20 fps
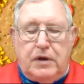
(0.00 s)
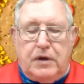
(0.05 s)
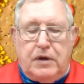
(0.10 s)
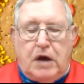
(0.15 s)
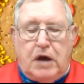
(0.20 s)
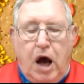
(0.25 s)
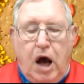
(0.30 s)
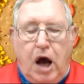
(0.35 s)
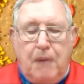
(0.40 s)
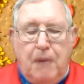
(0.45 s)

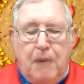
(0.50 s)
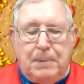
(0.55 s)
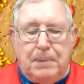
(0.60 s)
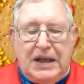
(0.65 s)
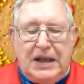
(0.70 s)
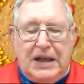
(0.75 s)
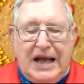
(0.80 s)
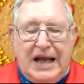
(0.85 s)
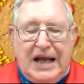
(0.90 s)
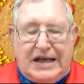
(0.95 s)

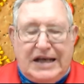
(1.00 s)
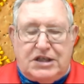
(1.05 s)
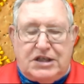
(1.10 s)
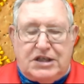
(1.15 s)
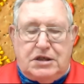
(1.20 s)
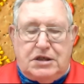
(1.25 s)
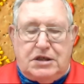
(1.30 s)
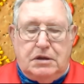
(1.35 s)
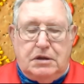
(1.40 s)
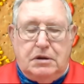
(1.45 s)

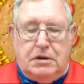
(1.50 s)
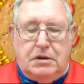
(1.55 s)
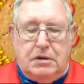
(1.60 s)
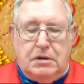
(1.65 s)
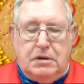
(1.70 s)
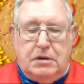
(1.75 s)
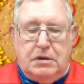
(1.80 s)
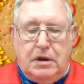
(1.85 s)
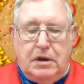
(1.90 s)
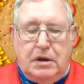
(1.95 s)
complex
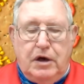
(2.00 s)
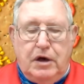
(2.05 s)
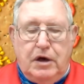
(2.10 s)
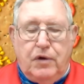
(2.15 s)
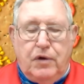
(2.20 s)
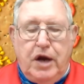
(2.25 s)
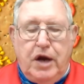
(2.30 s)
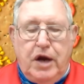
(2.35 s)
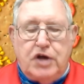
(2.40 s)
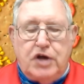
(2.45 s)

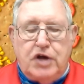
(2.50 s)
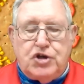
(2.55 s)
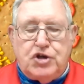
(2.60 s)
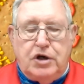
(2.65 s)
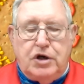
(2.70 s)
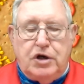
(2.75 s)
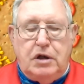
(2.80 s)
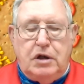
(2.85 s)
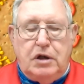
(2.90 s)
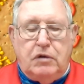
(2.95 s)

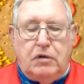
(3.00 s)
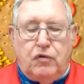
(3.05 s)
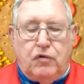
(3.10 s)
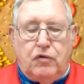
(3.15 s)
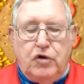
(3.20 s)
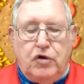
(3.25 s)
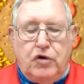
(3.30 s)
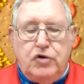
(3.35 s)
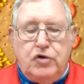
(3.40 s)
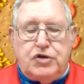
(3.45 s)
irrational
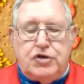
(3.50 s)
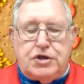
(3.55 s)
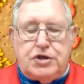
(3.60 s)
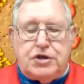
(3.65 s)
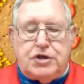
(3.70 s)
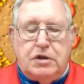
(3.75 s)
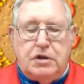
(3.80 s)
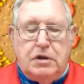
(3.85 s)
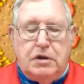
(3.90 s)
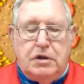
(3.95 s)

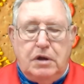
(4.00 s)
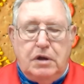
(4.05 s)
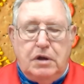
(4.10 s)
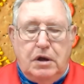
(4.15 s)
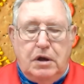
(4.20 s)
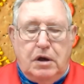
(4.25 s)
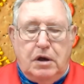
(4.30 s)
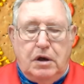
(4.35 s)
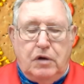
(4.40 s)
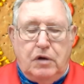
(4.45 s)
roots,
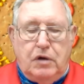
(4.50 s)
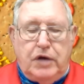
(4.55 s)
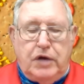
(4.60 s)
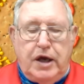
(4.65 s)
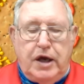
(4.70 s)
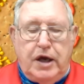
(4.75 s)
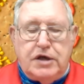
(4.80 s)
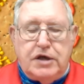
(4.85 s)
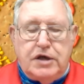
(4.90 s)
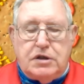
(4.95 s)

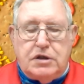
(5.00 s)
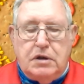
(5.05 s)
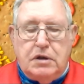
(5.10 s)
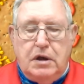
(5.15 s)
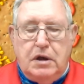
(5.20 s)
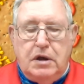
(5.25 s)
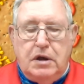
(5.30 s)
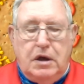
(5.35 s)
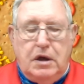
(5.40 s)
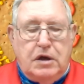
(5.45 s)
okay?
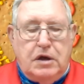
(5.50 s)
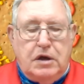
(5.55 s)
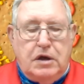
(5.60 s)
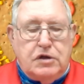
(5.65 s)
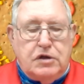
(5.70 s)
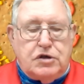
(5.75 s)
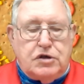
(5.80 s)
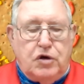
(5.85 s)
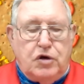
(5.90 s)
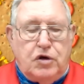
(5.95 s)

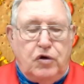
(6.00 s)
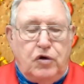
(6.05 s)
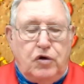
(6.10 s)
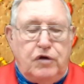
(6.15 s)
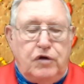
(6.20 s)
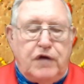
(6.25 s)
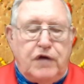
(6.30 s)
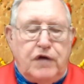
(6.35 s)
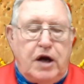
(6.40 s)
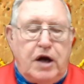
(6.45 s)
So
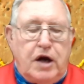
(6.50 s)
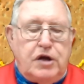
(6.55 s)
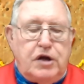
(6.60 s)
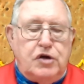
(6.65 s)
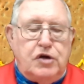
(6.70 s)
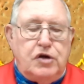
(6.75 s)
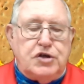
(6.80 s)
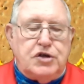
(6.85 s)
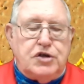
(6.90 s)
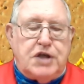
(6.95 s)
you've got to
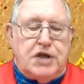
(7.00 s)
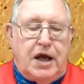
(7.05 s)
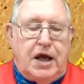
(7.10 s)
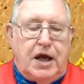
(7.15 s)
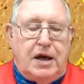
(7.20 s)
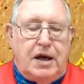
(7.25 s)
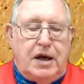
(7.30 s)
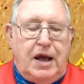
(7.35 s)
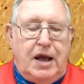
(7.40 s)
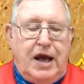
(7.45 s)
use
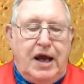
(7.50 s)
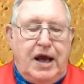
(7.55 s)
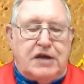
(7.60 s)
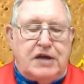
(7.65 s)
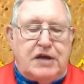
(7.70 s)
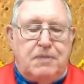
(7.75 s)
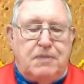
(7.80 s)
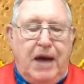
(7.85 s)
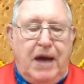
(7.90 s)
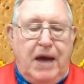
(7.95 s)
that
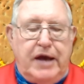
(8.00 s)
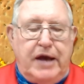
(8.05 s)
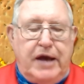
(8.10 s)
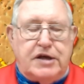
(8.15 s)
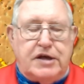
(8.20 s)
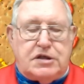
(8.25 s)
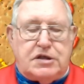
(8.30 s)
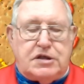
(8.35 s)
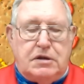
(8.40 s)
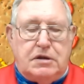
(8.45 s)
x
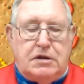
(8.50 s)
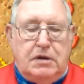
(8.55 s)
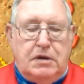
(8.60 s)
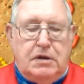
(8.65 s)
minus